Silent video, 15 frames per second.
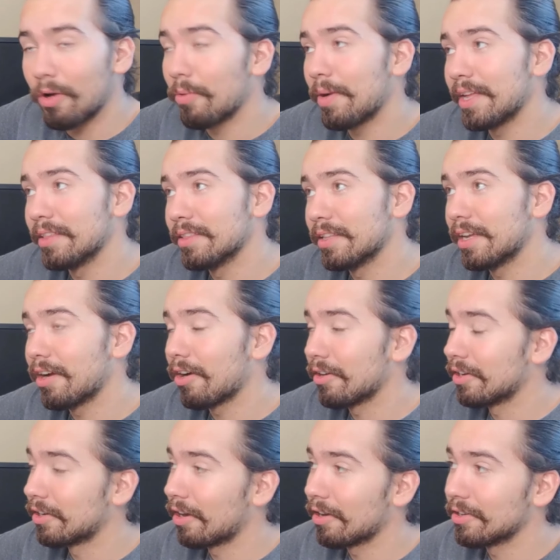Oh wait, they are
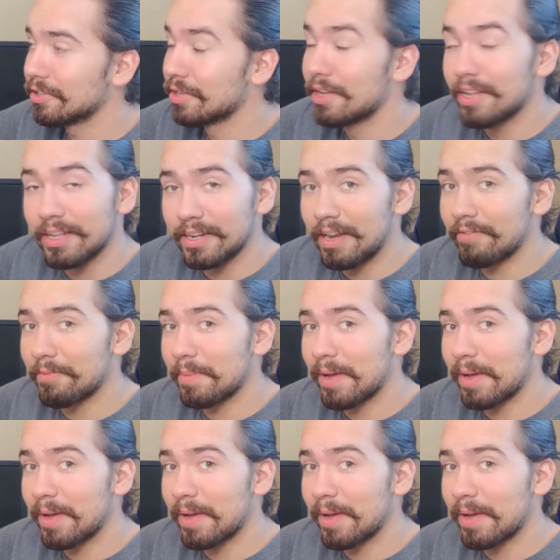in cars. Never